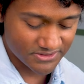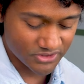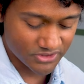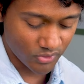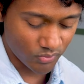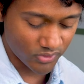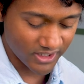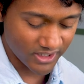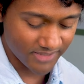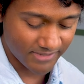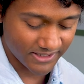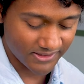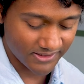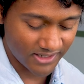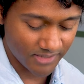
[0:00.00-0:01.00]
Don't worry
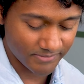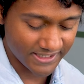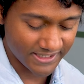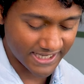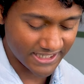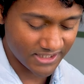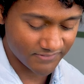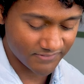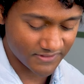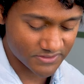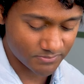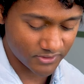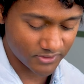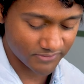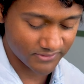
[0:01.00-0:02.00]
about copying any of this
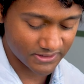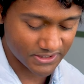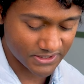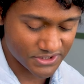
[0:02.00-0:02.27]
perfectly.